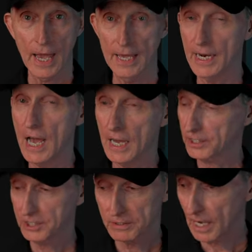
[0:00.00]
And
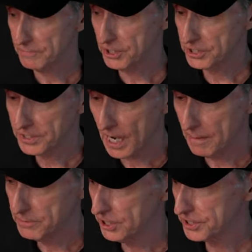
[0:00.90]
I, I'm just
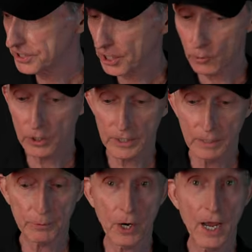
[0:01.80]
I'm just totally
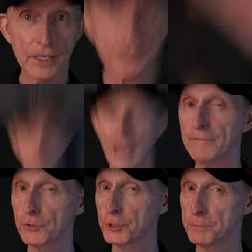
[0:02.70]
impressed.
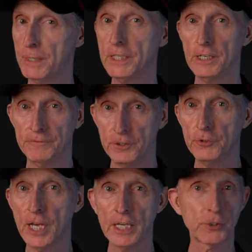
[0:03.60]
After spending a few
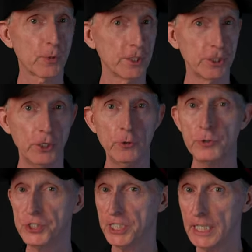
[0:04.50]
days with this new
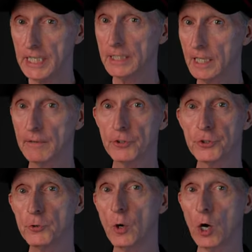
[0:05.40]
CE Level
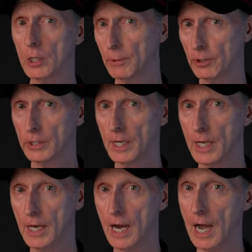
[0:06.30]
2 armor,
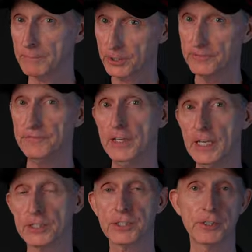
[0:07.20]
I'm
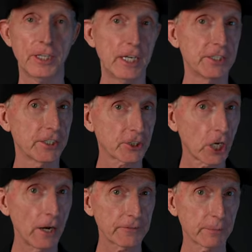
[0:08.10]
convinced that it's as
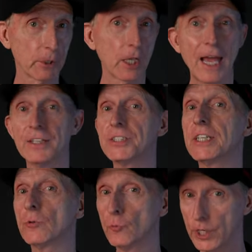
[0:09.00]
comfortable as
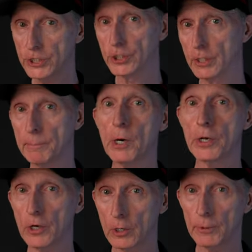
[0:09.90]
the original
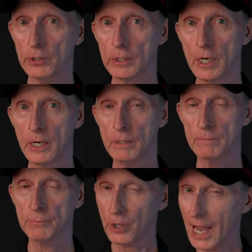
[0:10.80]
Bohn armor,
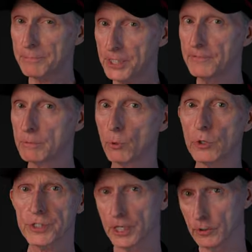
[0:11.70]
perhaps even
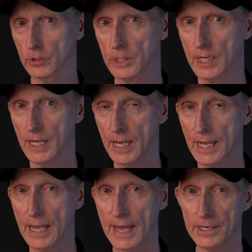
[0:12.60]
more so,
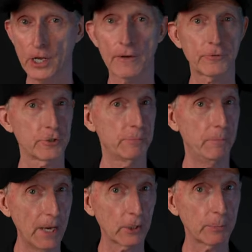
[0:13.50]
and it offers
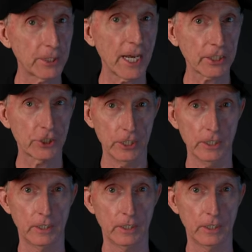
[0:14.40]
better protection.